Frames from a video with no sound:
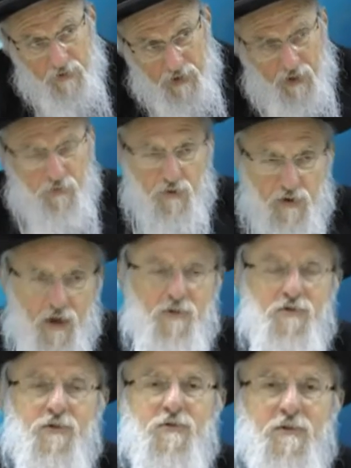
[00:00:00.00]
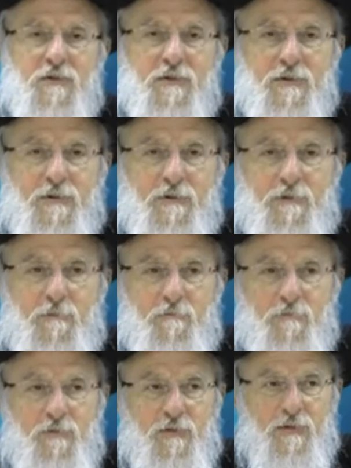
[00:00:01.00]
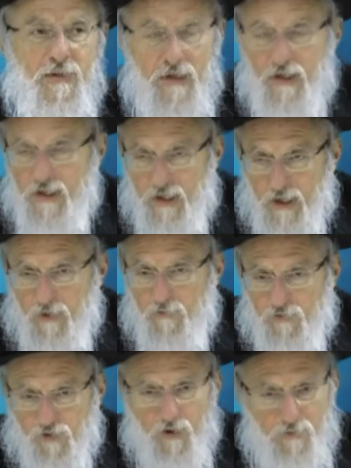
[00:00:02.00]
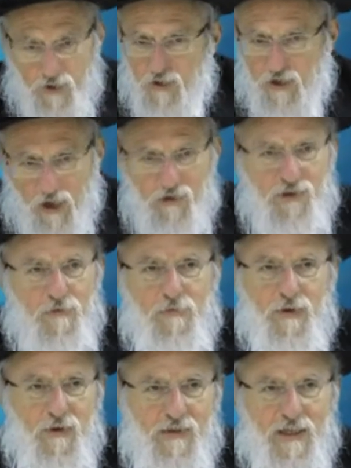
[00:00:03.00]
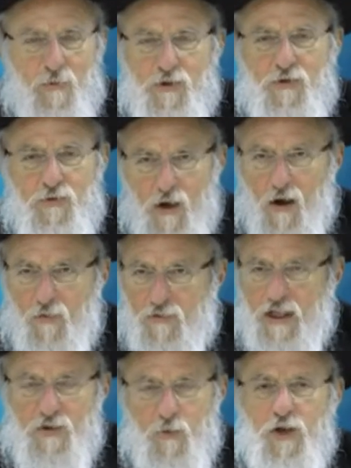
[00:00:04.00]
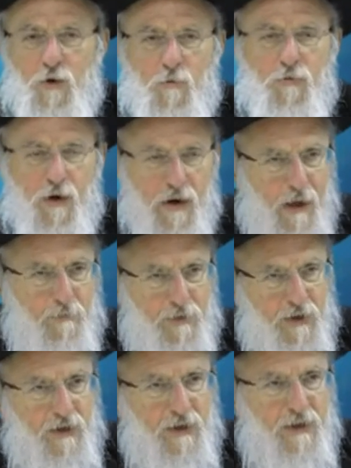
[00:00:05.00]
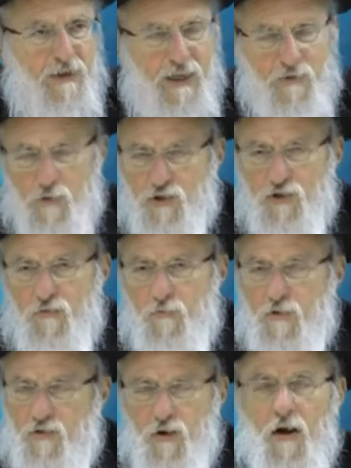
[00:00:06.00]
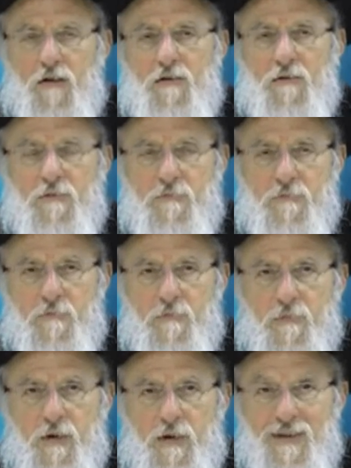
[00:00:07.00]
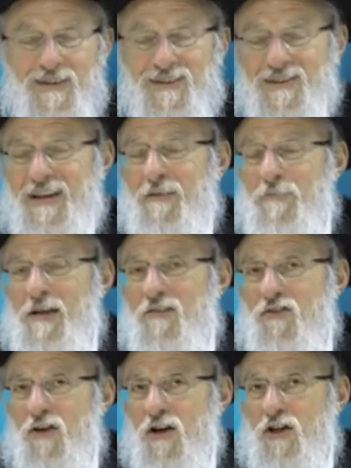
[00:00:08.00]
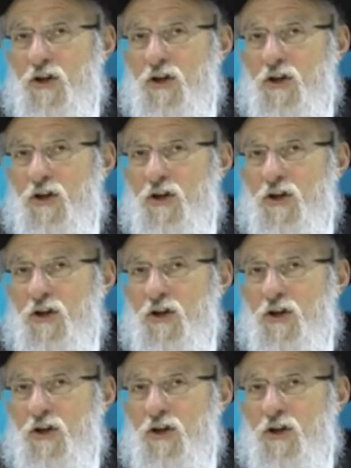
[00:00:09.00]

the different cultures? They're going to come from your culture because that's what you know. That's where you were brought up. That's what you've been taught. So that means you're going to